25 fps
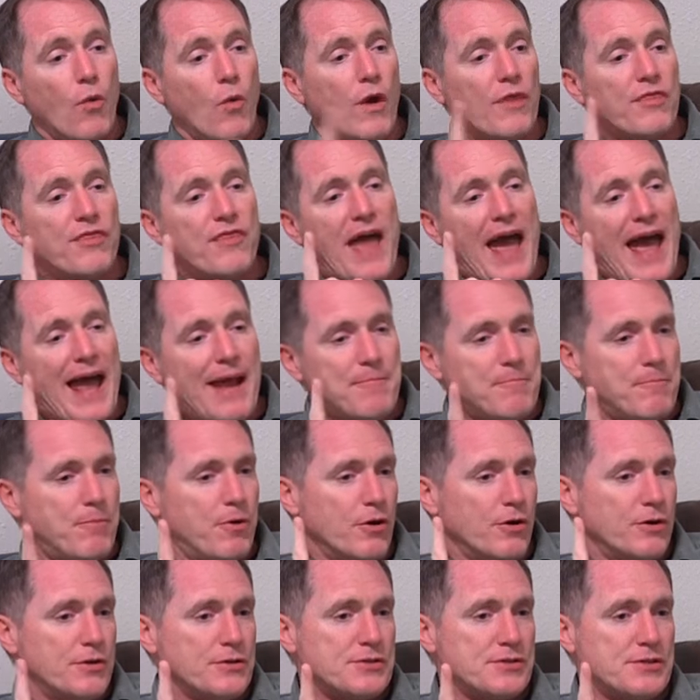what that
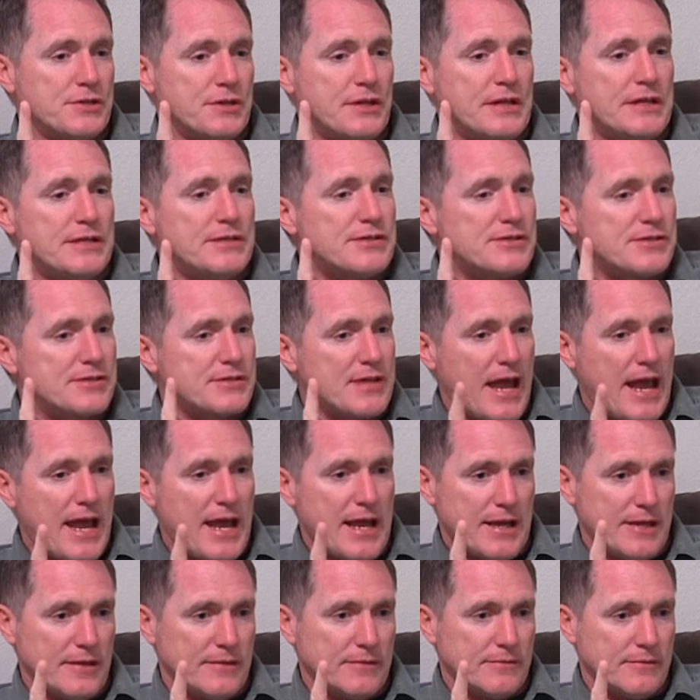person is
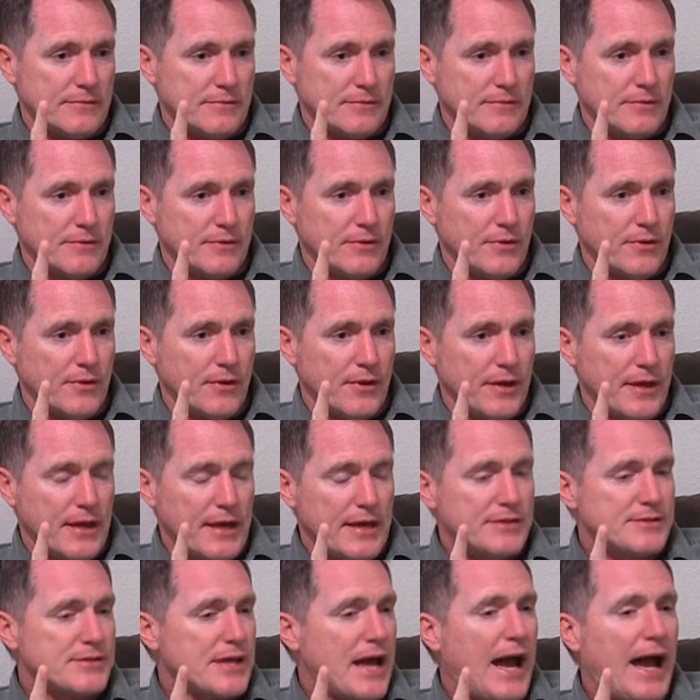saying
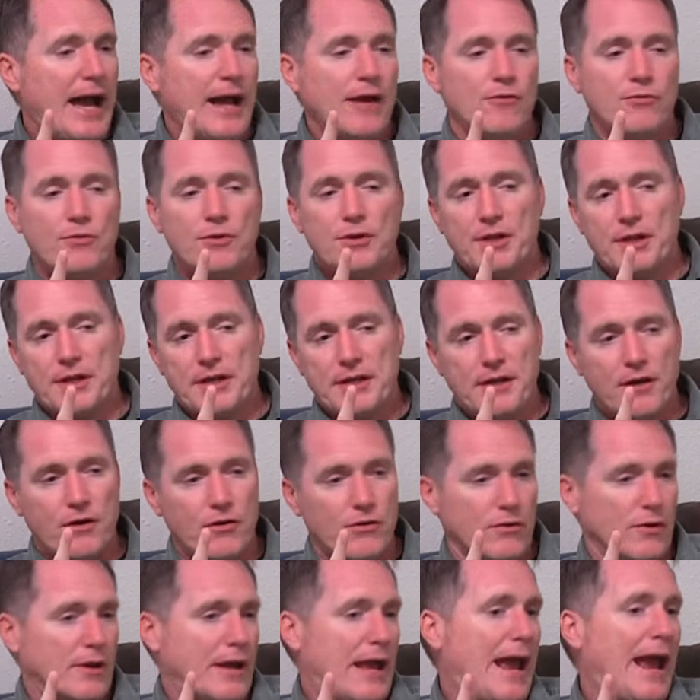is, I really
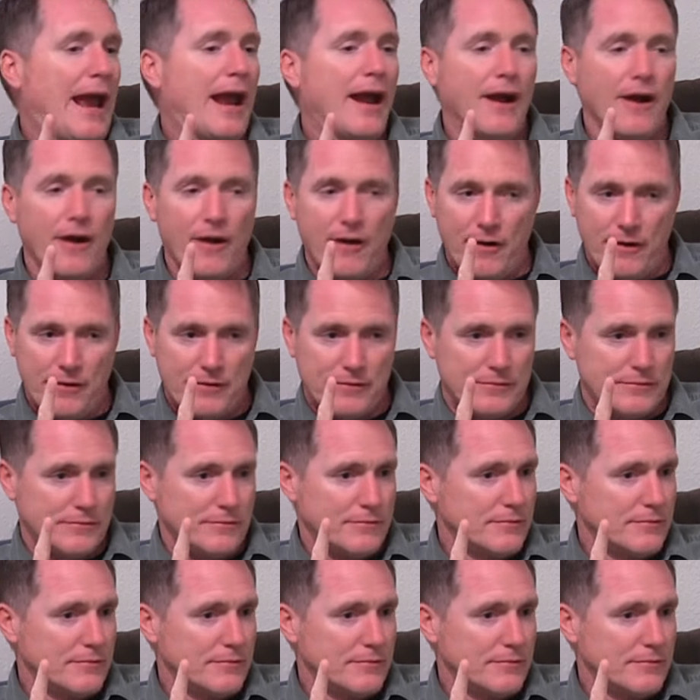don't care